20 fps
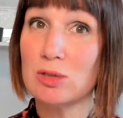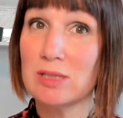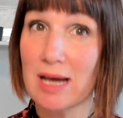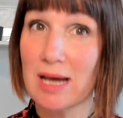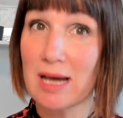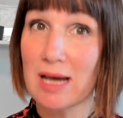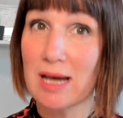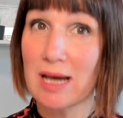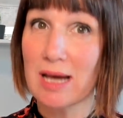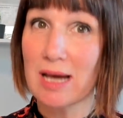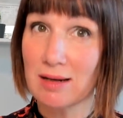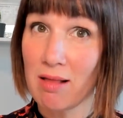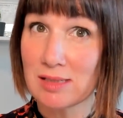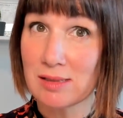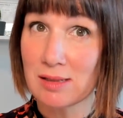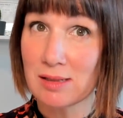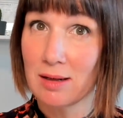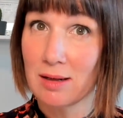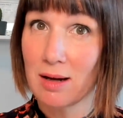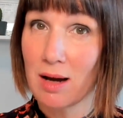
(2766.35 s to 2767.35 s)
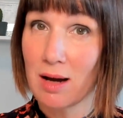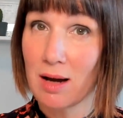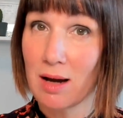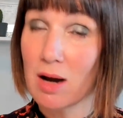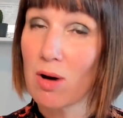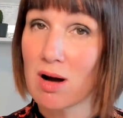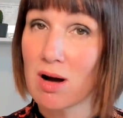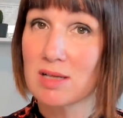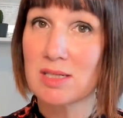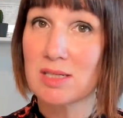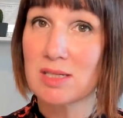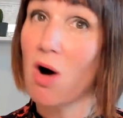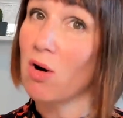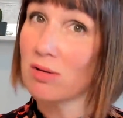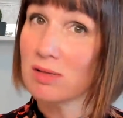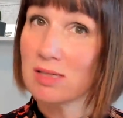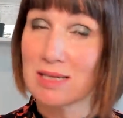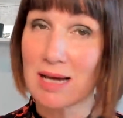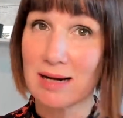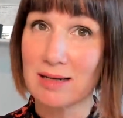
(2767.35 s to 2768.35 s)
technologies across
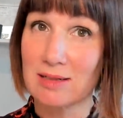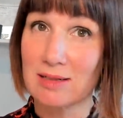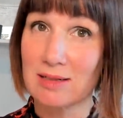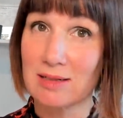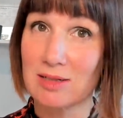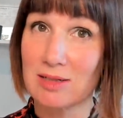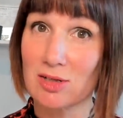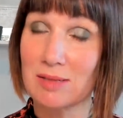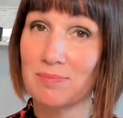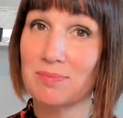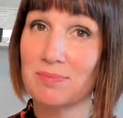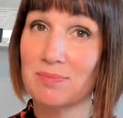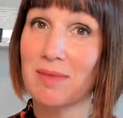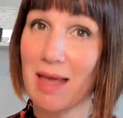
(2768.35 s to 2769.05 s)
all sectors